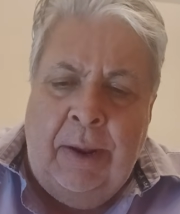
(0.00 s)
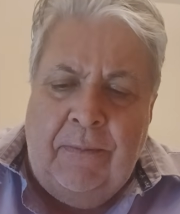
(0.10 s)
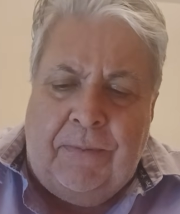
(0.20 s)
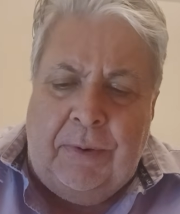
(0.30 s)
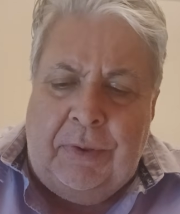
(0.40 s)

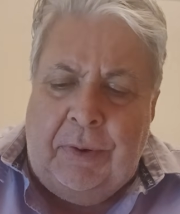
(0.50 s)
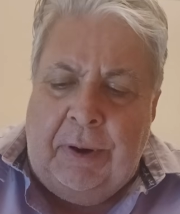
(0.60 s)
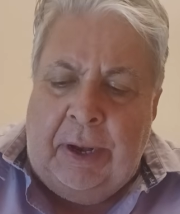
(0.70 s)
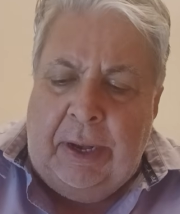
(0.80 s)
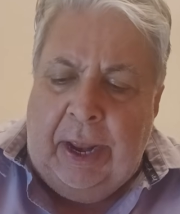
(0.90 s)
further
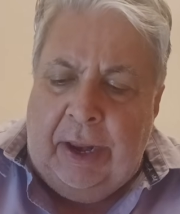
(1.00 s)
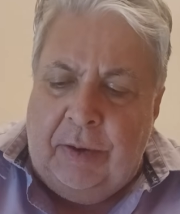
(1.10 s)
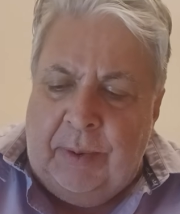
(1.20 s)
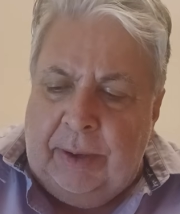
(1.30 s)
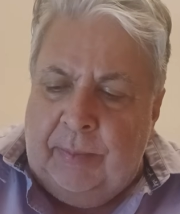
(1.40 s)

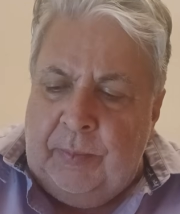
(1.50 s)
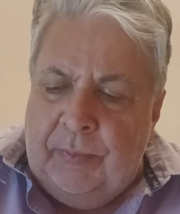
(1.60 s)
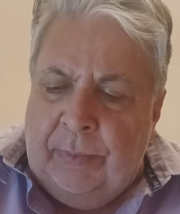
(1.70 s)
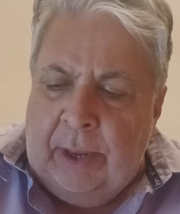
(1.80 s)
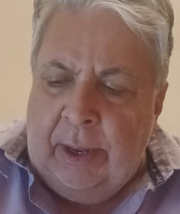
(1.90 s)
engagement.
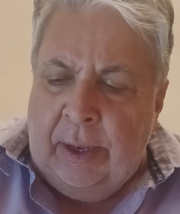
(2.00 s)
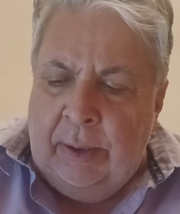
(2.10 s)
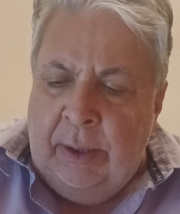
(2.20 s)
Okay.